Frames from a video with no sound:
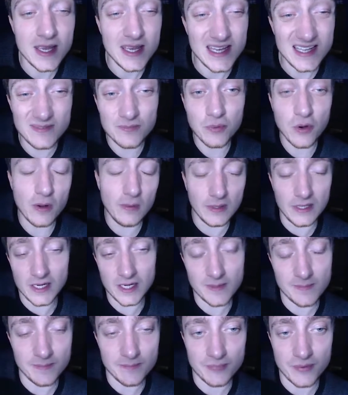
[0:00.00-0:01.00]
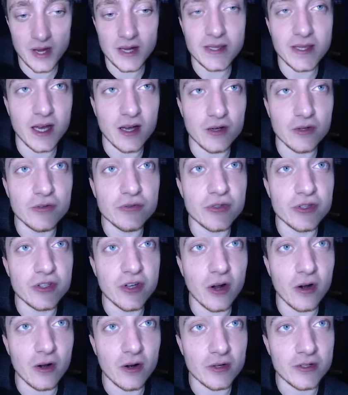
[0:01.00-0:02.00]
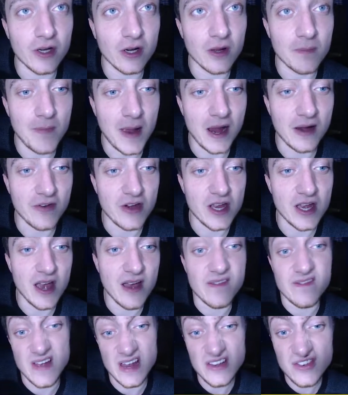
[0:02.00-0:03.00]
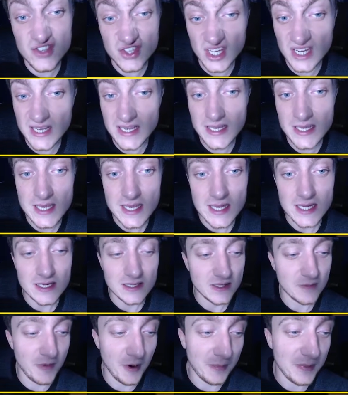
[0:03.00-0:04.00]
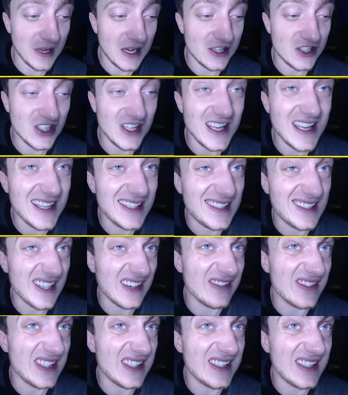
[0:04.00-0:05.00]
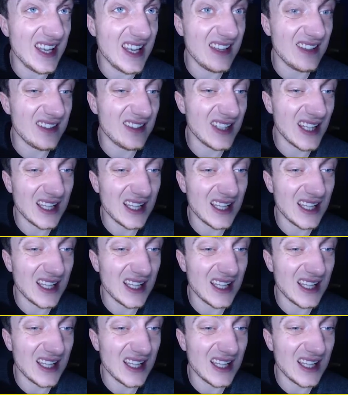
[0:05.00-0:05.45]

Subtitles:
It's probably going to break that $100 barrier eventually. The population is 76.